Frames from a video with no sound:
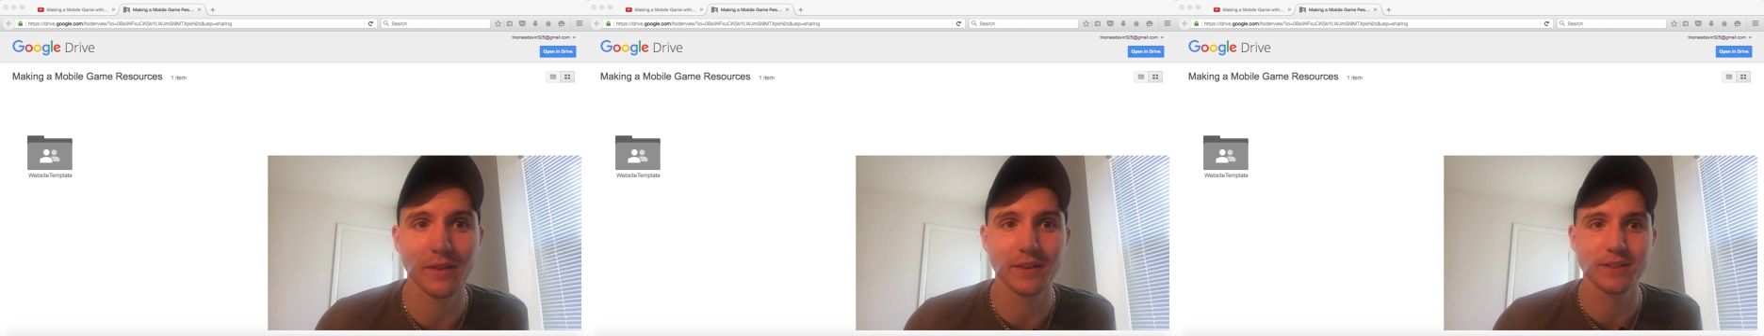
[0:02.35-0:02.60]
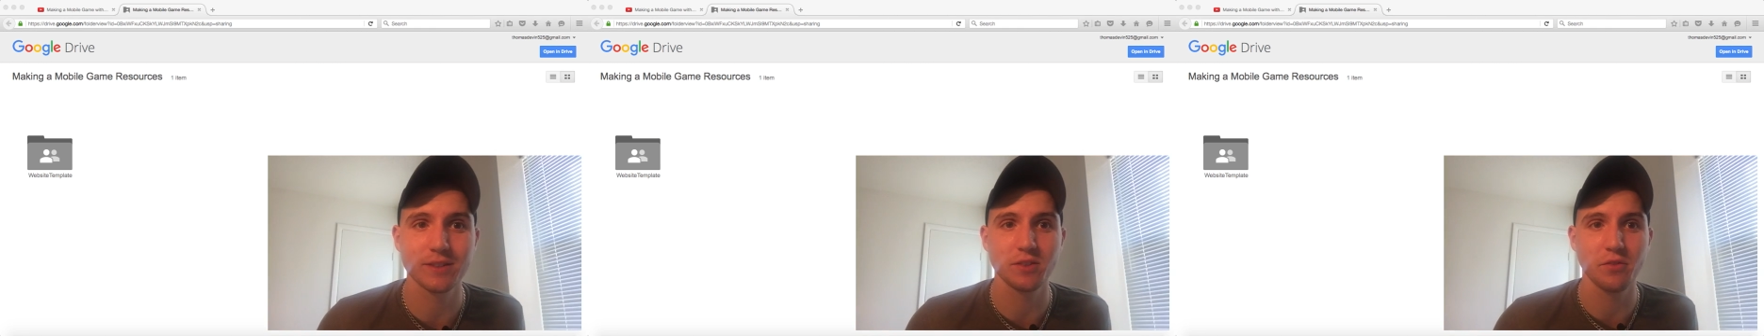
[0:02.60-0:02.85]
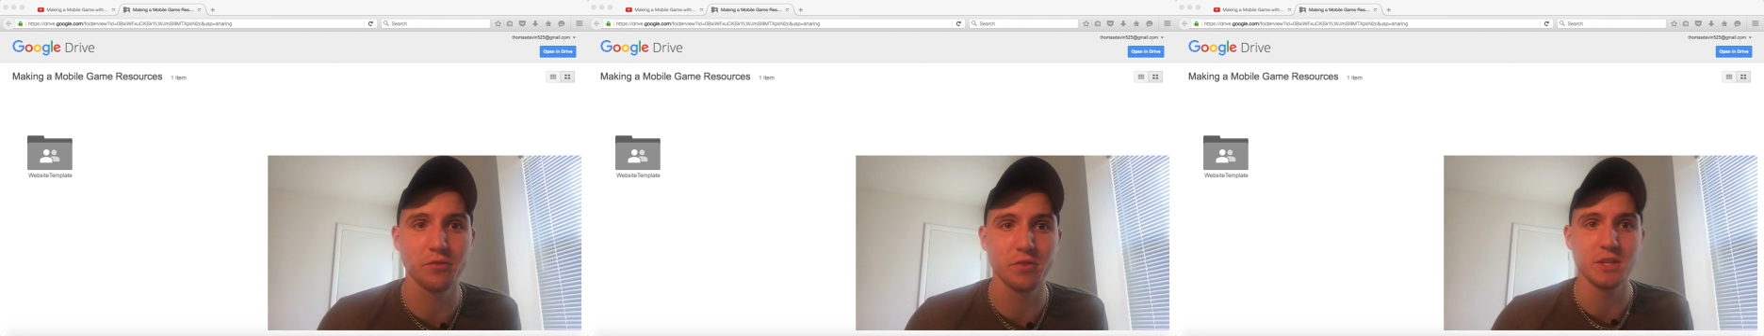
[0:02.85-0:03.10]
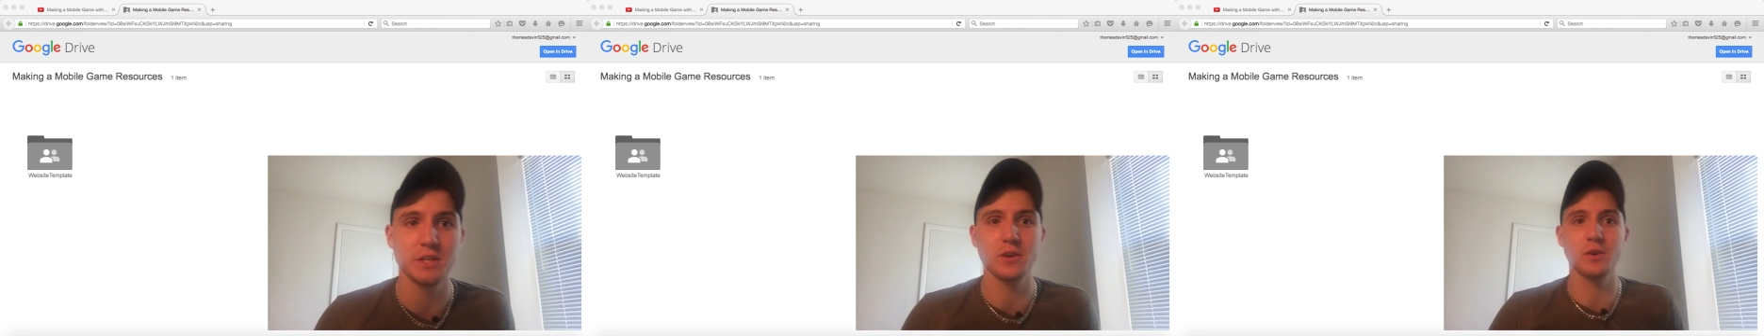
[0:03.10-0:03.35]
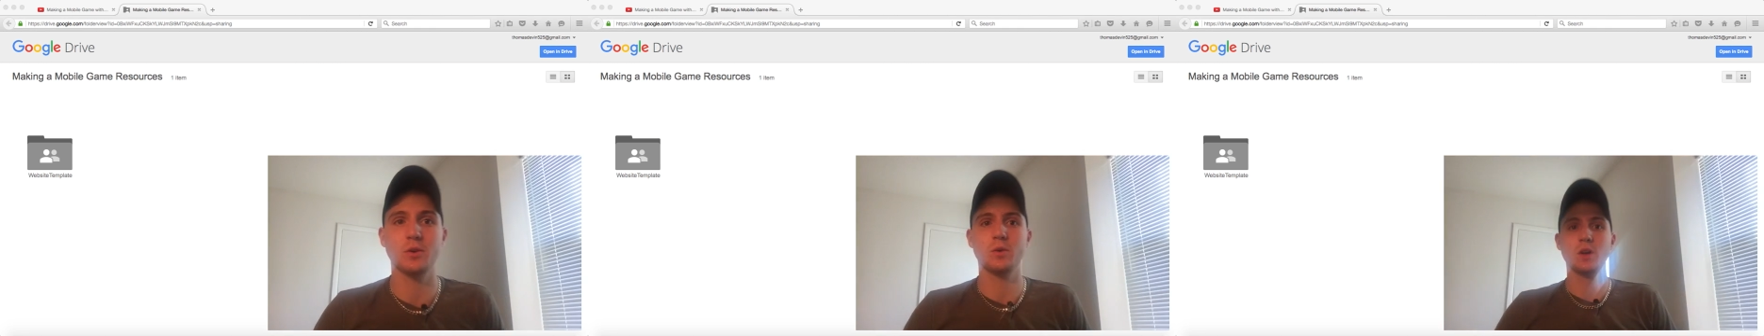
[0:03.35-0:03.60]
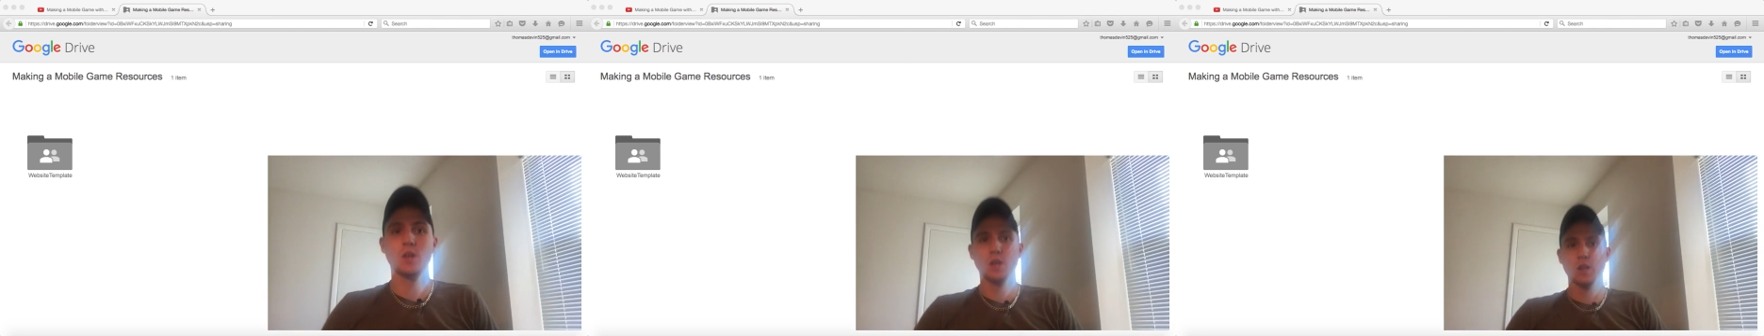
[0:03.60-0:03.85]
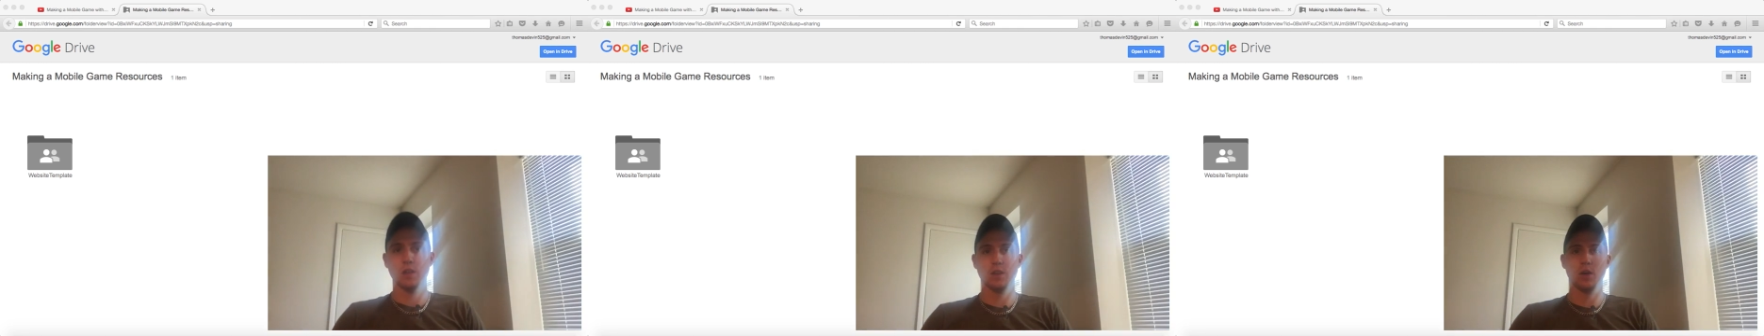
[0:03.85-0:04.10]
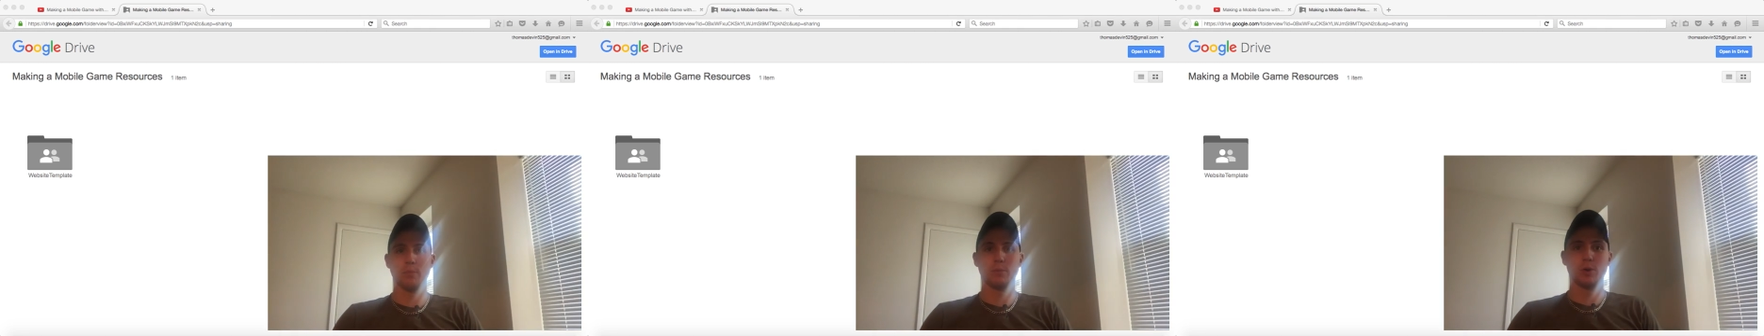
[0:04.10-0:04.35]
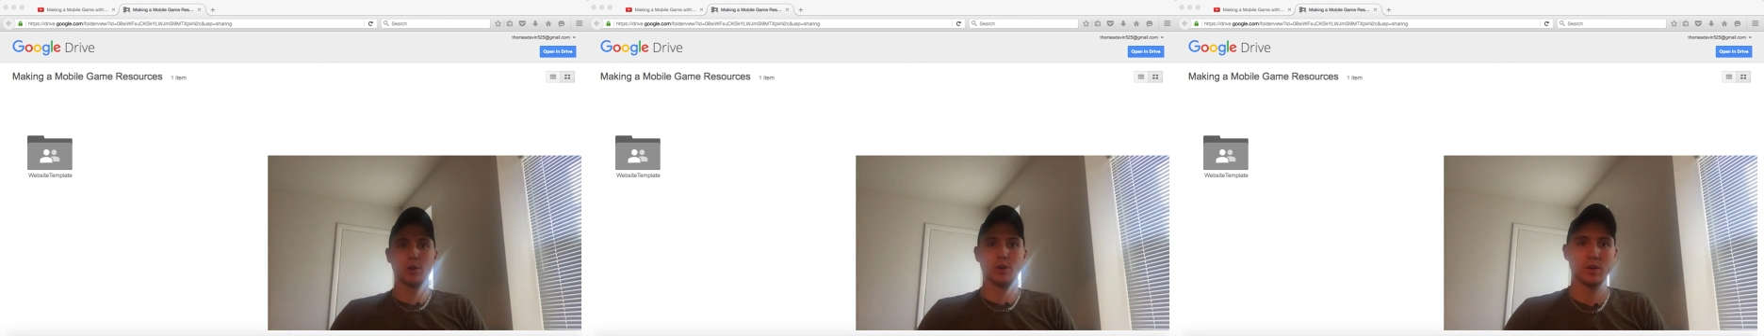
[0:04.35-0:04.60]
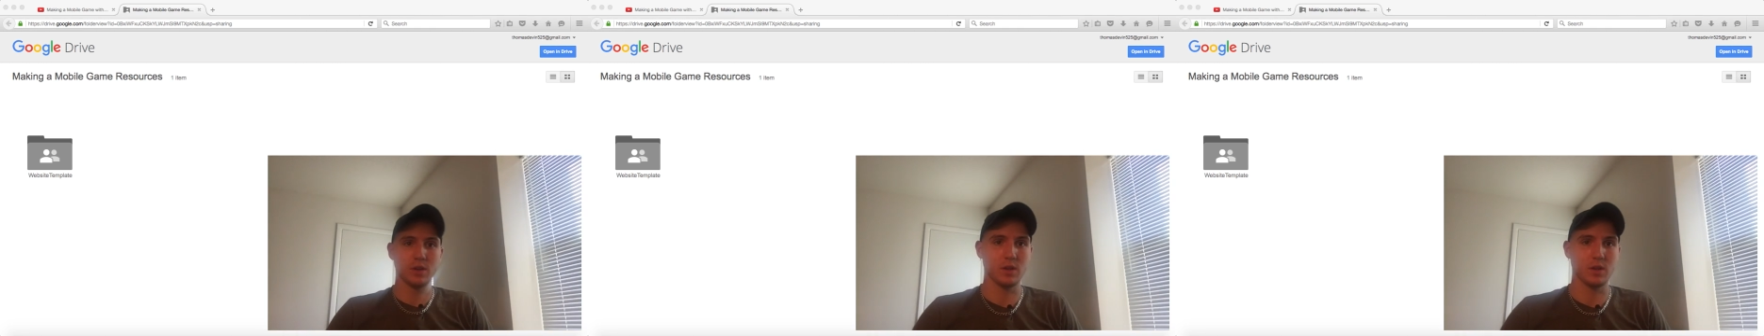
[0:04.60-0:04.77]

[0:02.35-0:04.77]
This is video number